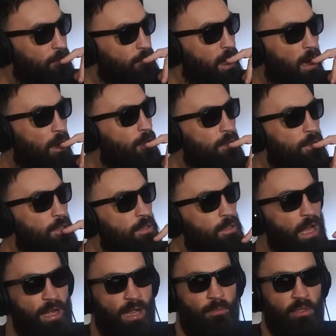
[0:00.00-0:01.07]
No.
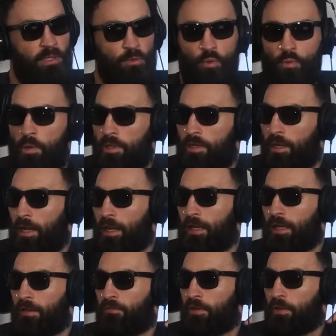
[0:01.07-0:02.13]
And I'm like, no wonder
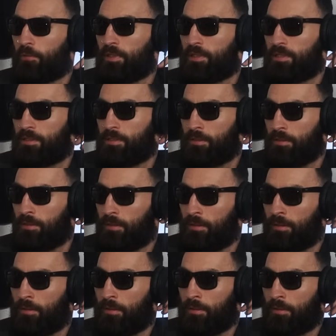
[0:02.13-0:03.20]
he failed his,
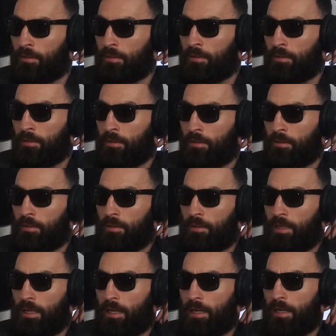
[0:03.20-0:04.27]

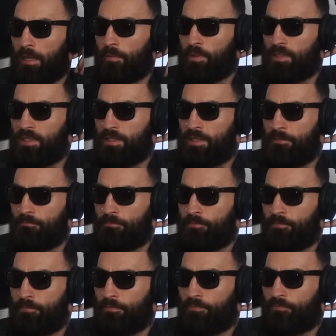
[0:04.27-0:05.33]
what's his name?
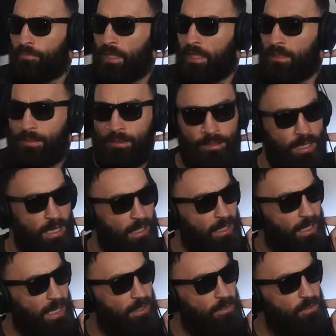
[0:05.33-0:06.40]

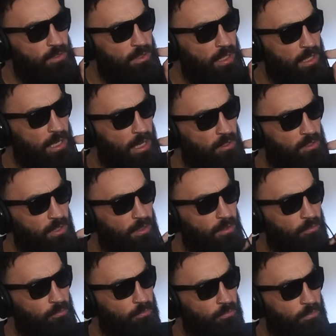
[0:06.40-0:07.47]
Anaconda didn't actually
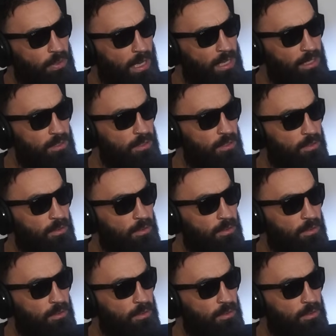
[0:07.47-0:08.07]
pass.